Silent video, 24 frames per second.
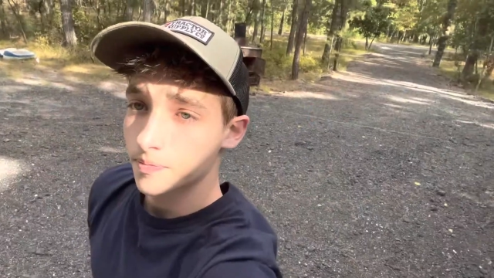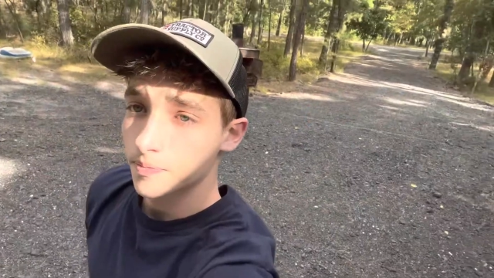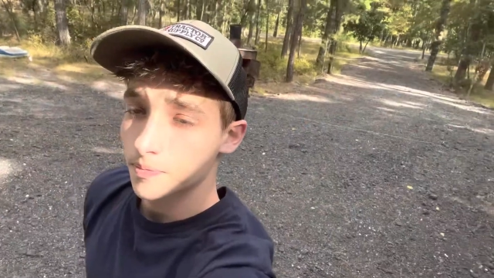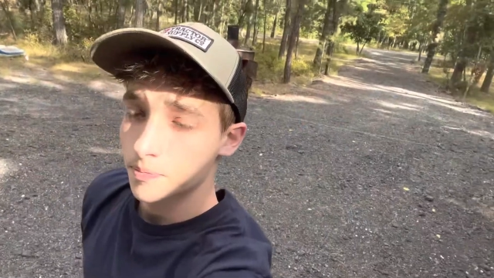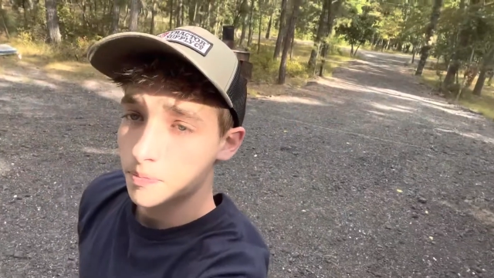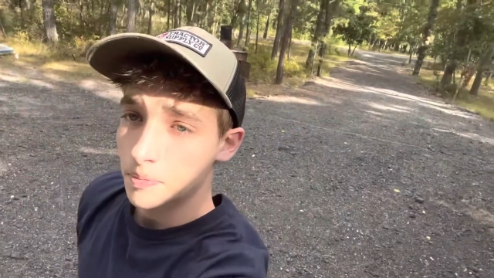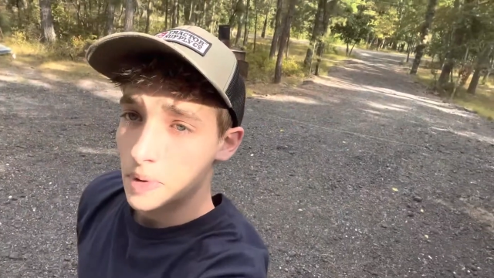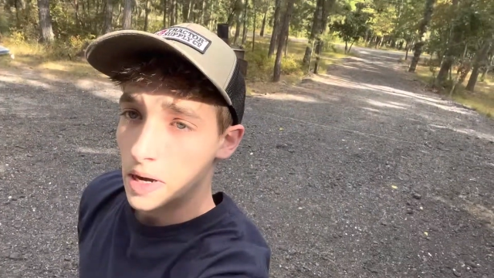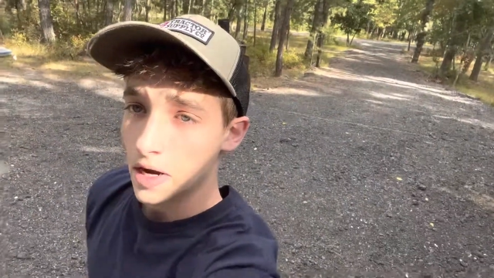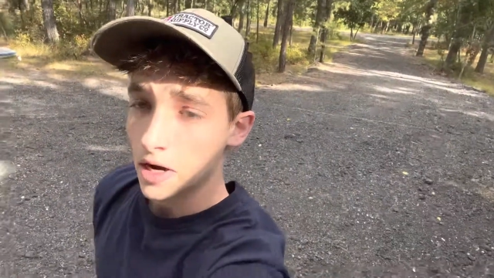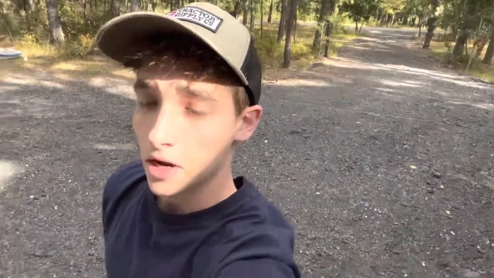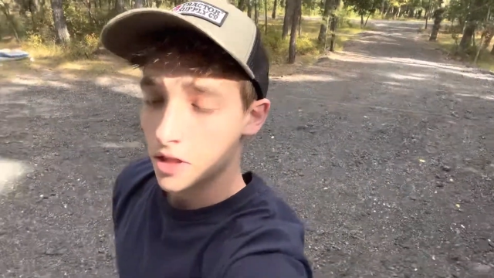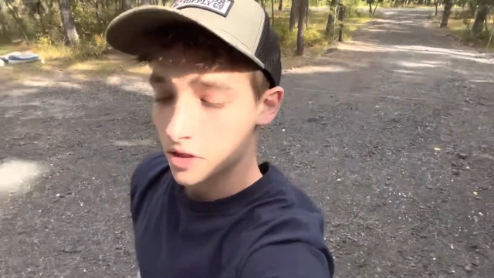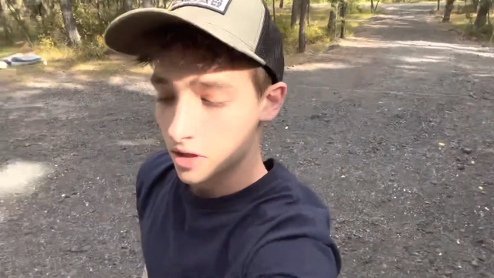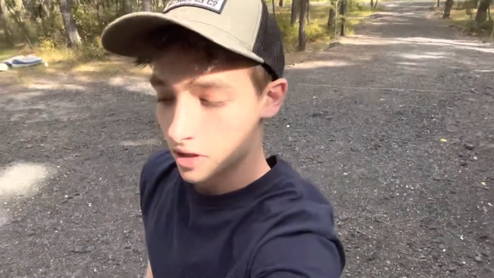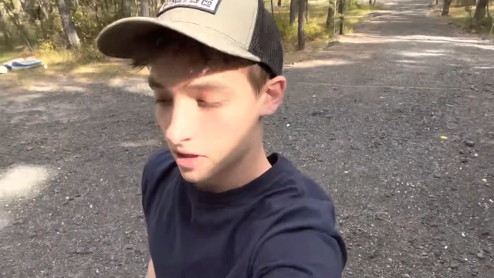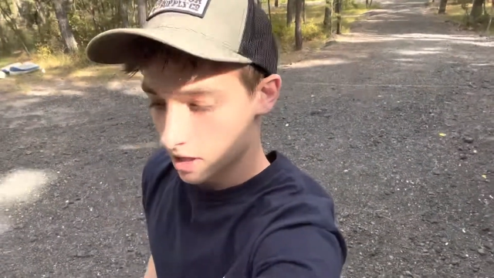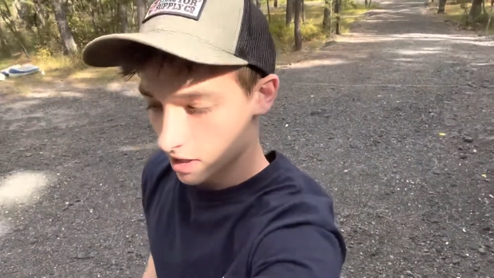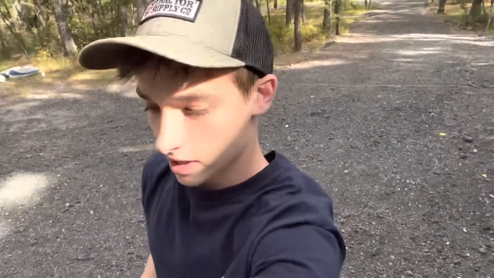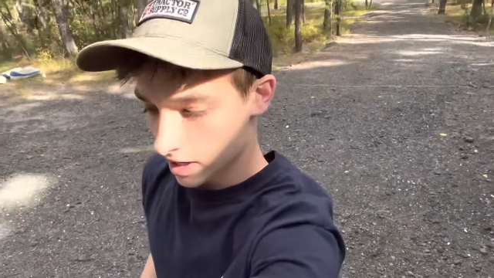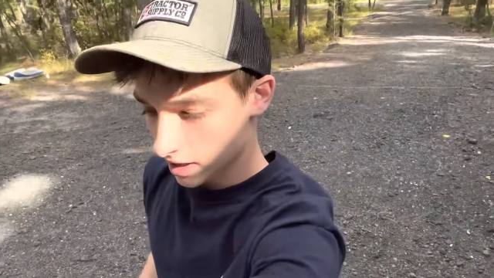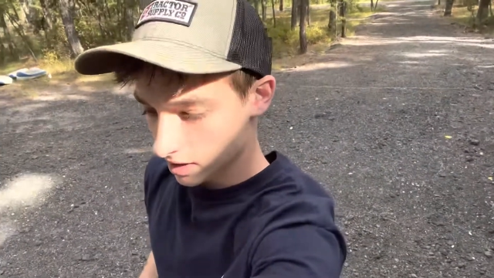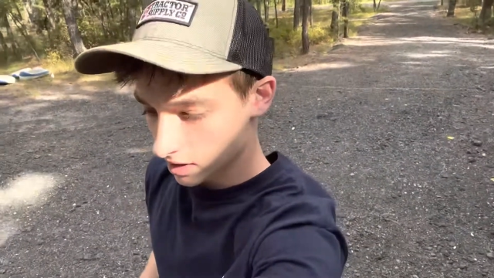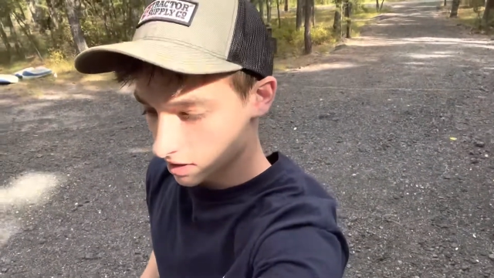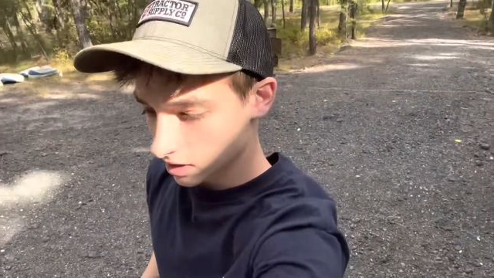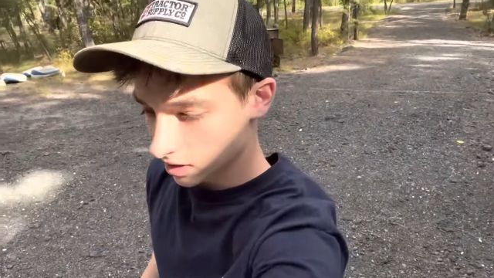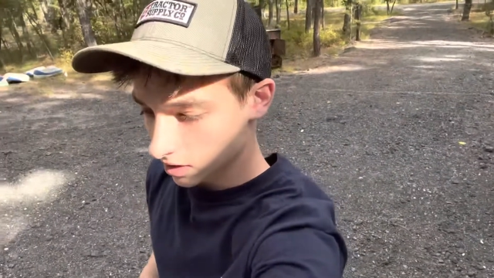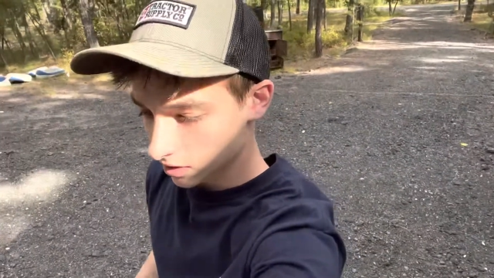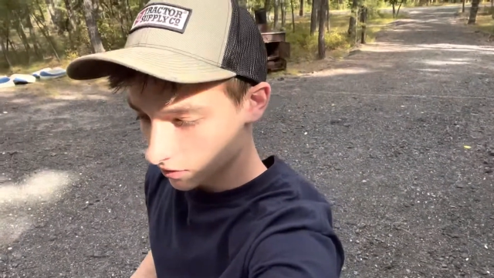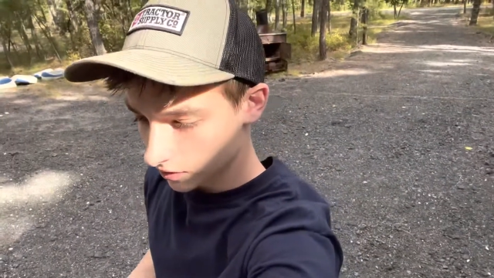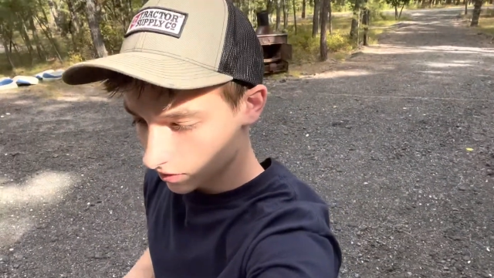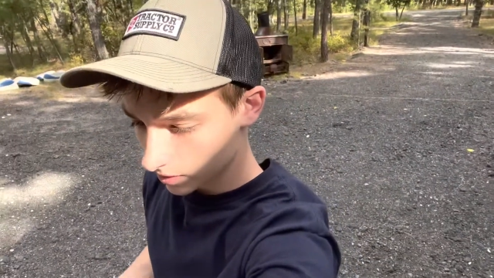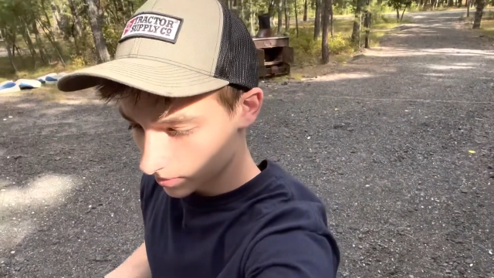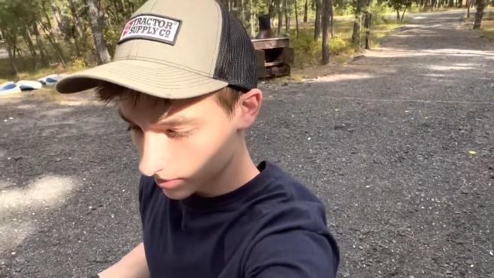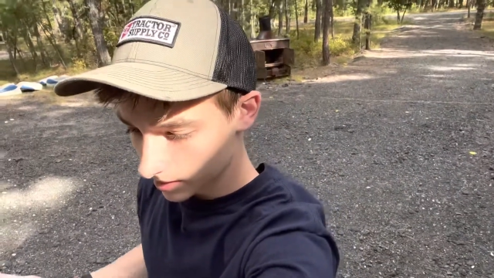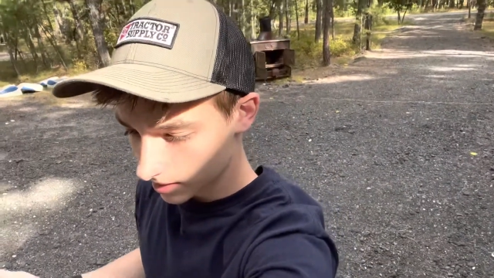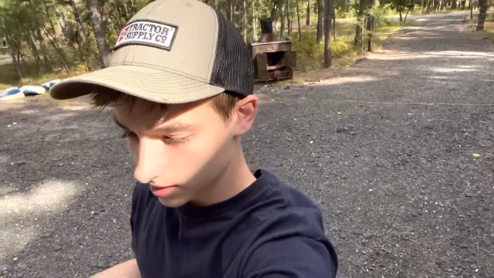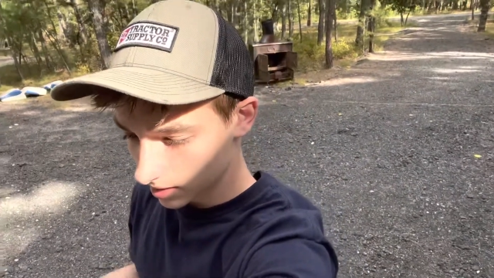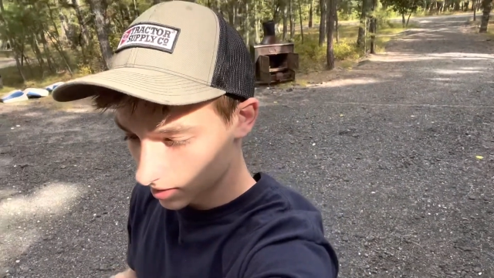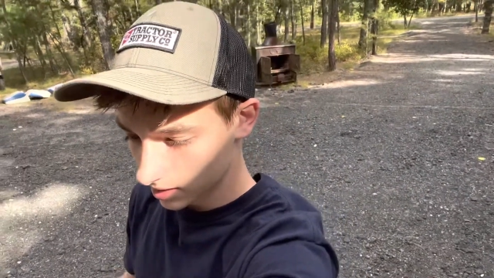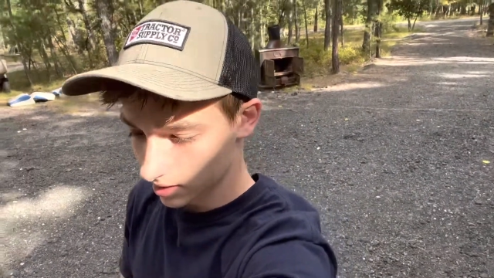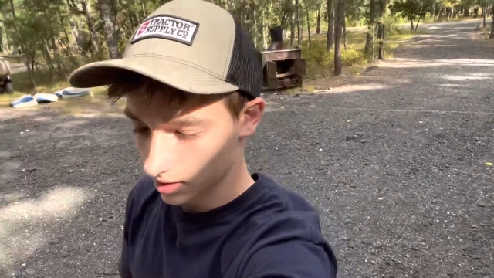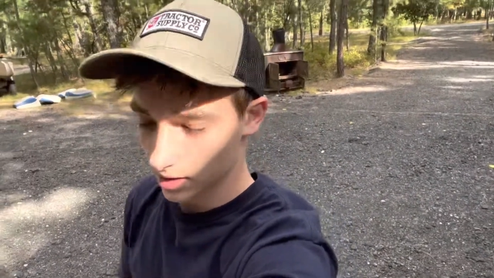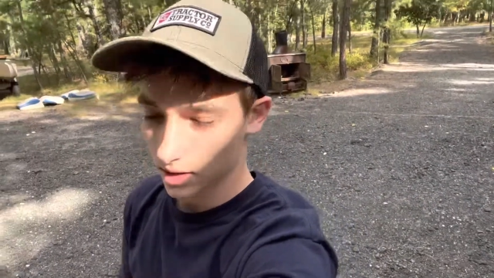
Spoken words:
But other than that stuff, I mean,